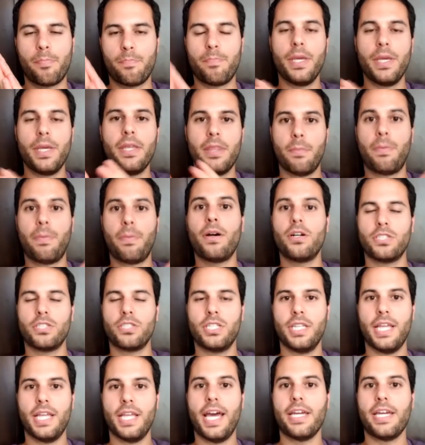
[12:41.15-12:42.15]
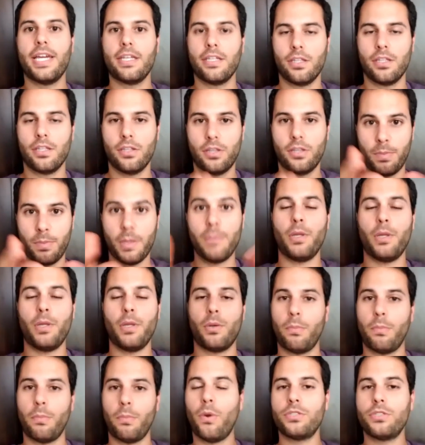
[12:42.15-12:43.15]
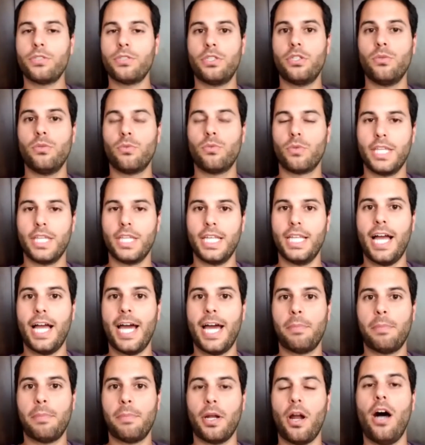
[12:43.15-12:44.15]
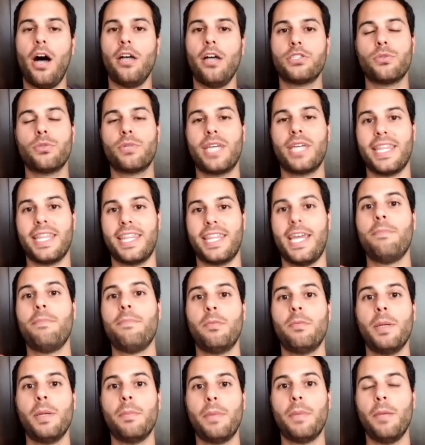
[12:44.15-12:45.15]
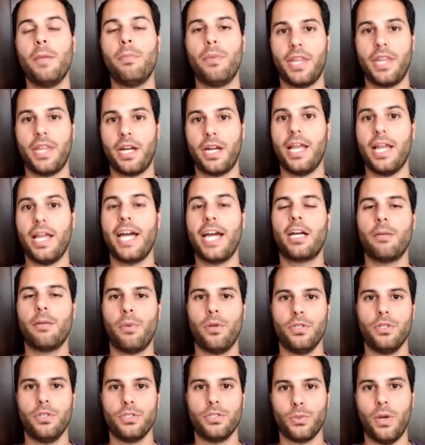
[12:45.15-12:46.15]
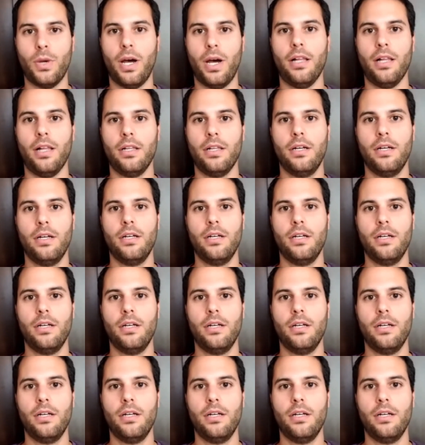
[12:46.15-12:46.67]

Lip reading: be the person that the people that report to you really like, but also get them to be people that are likable as well.